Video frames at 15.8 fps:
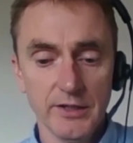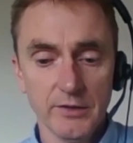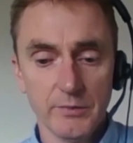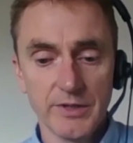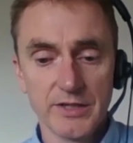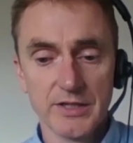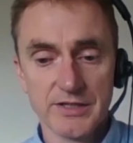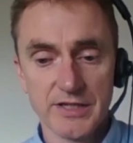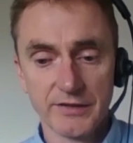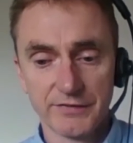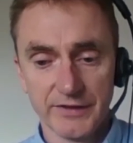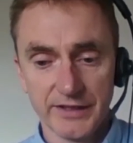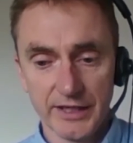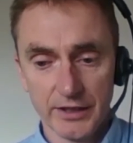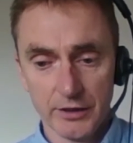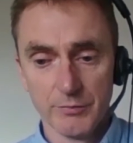we can
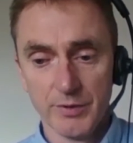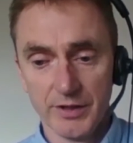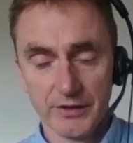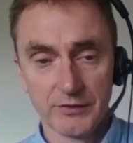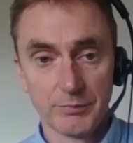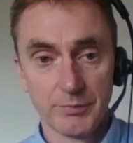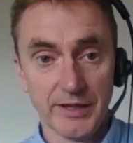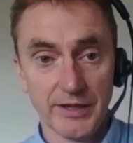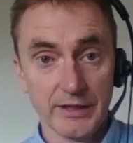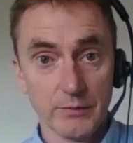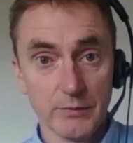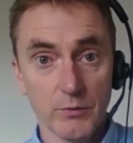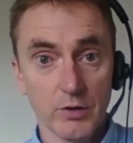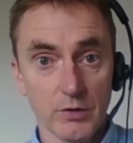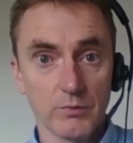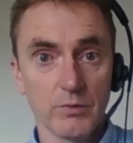definitely help by explaining
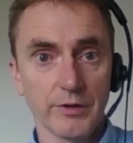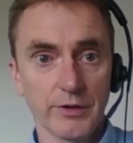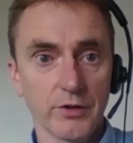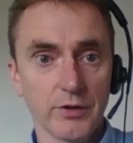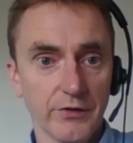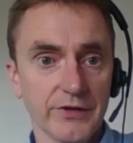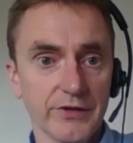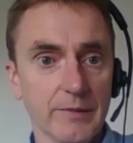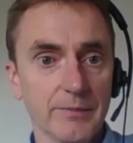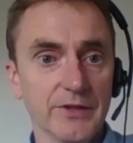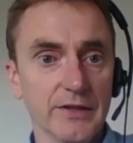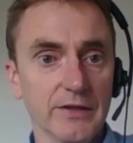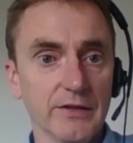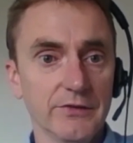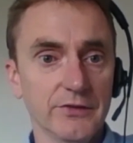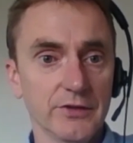what the concept
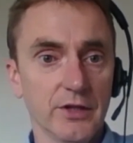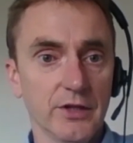is,